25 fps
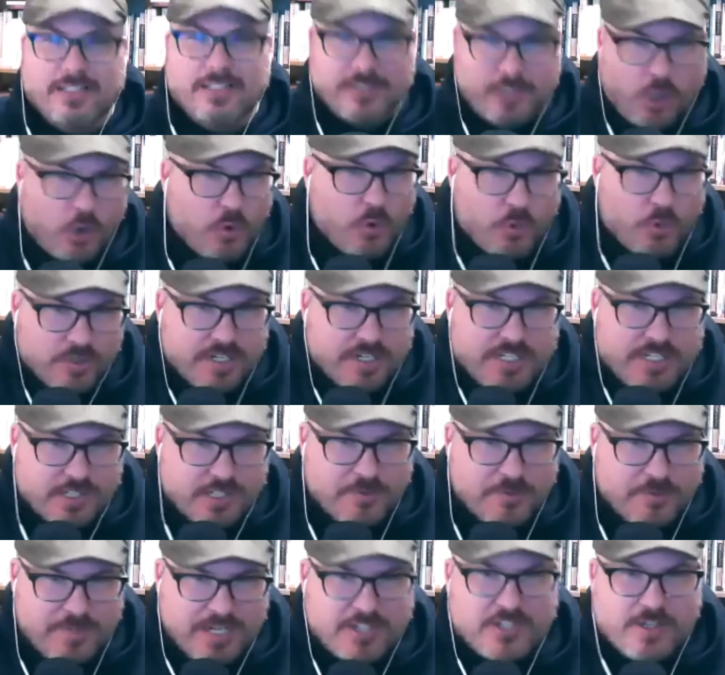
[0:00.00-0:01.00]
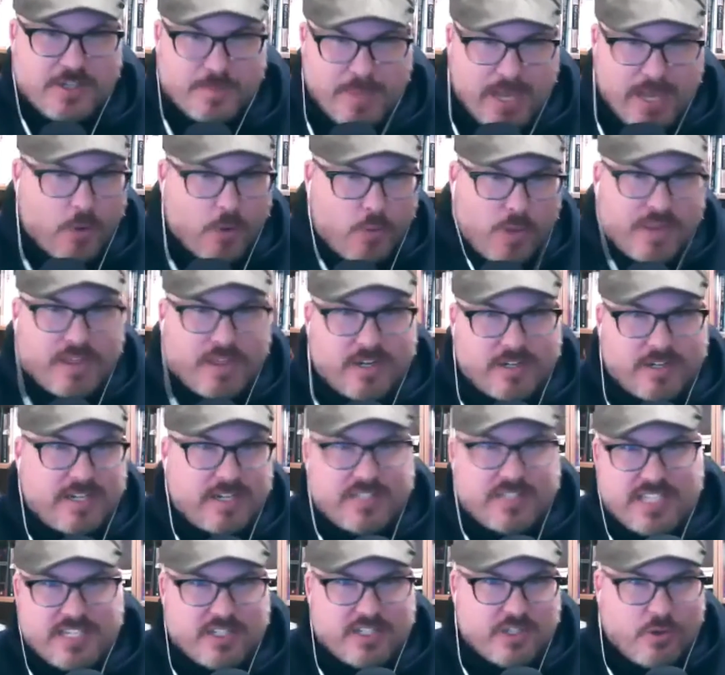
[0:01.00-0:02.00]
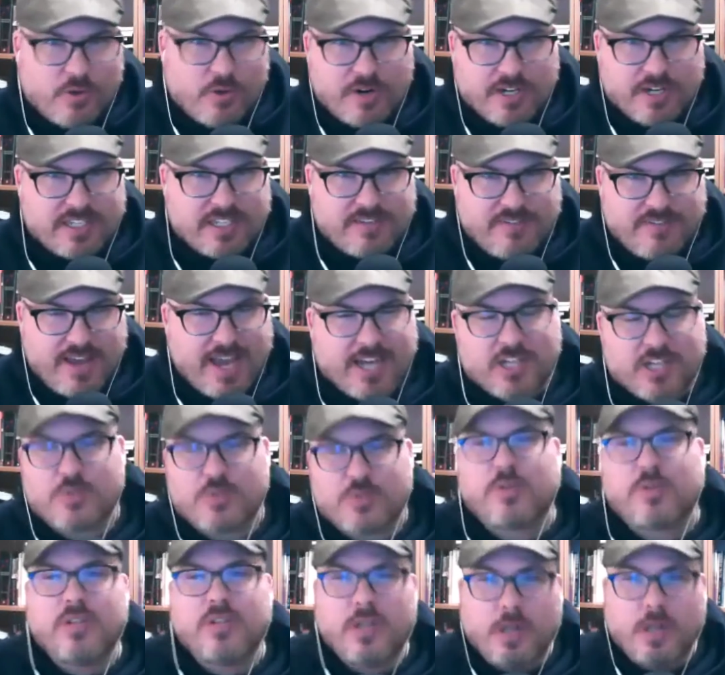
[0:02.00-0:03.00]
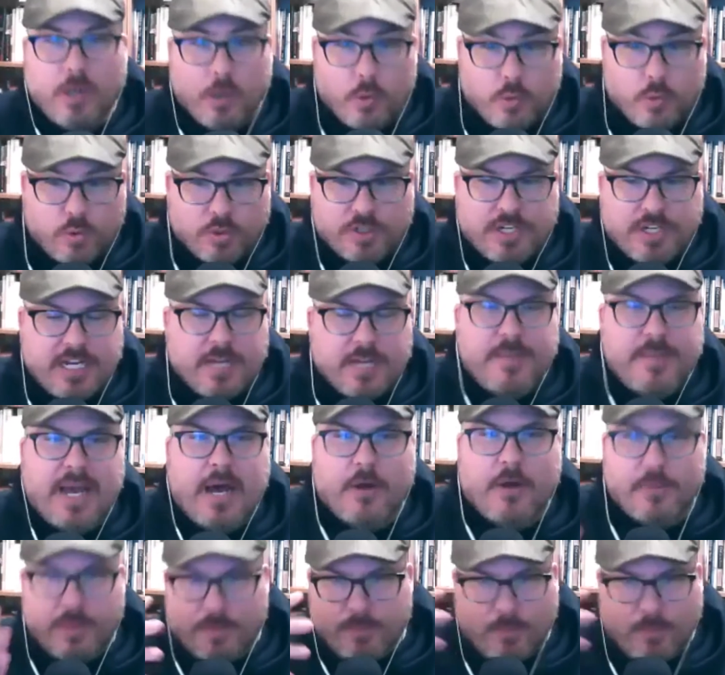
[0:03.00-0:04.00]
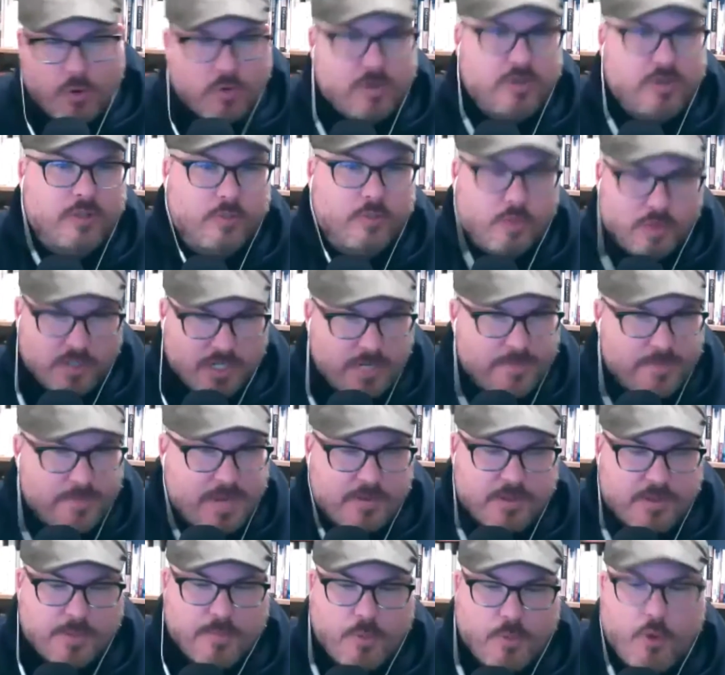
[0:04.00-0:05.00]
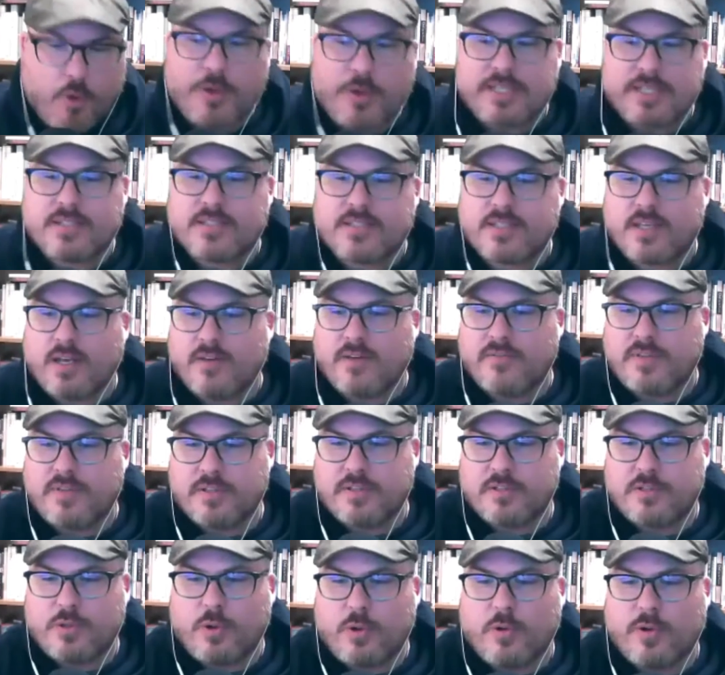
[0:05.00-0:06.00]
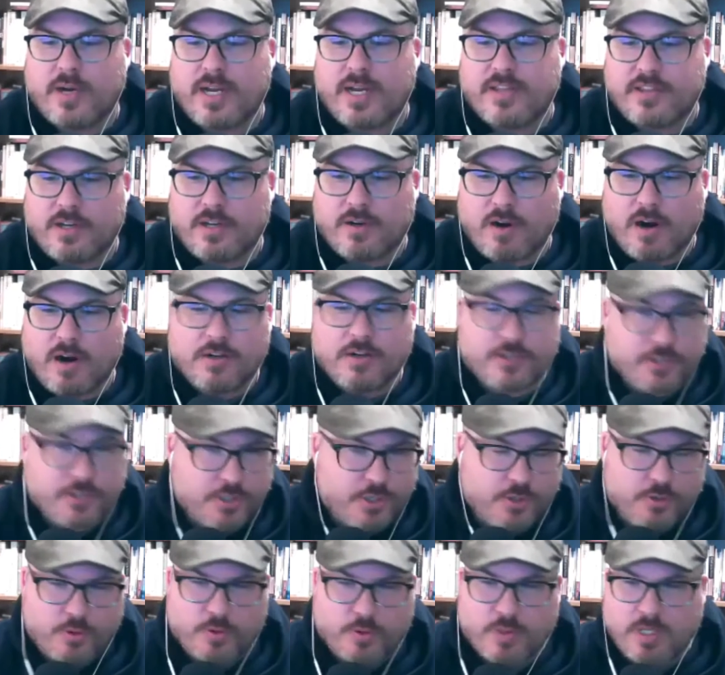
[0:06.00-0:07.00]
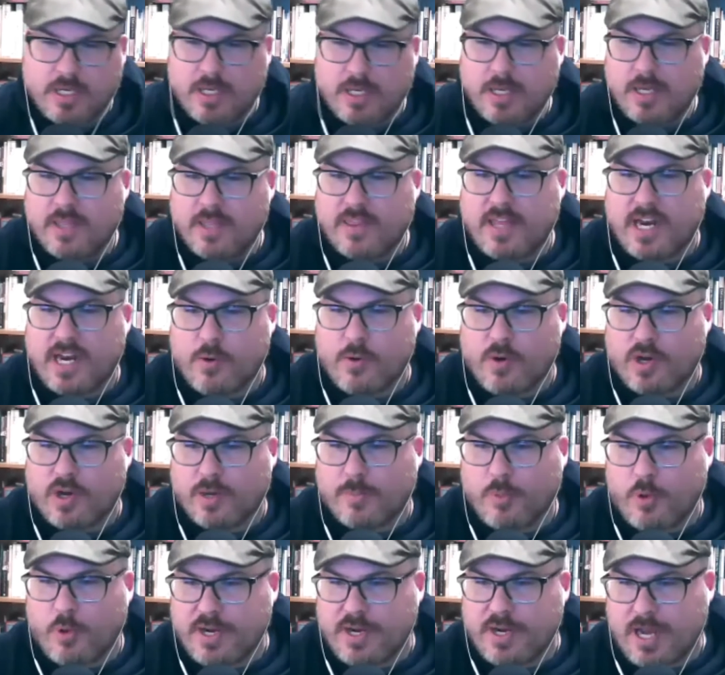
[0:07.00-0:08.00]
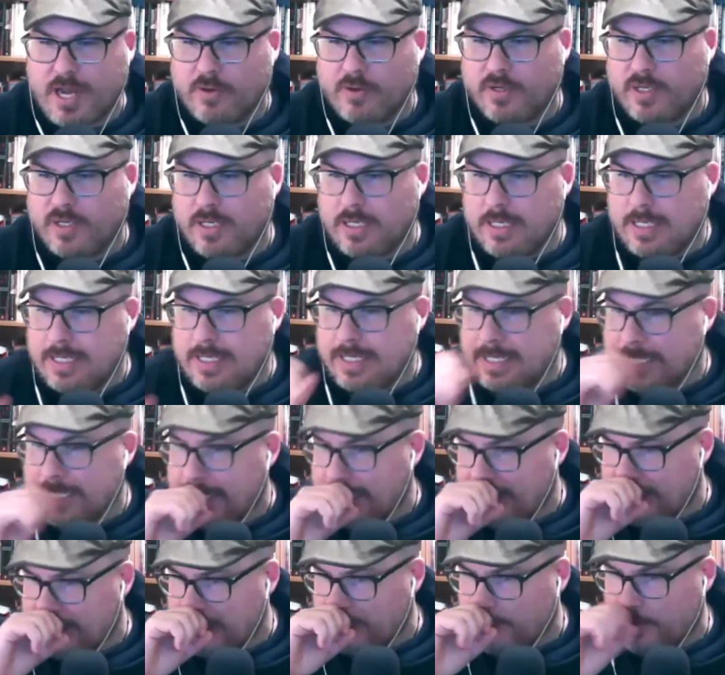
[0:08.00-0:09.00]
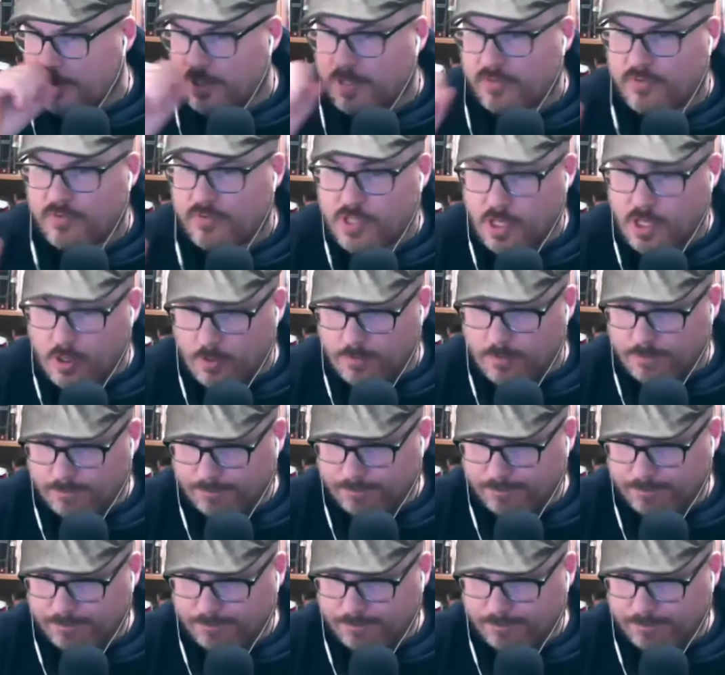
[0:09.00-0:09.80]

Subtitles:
Don't worry so much about whether it's historically factual. Worry about the moral. Worry about the points of the story. And there are 2 that I want to point out in the book of Job.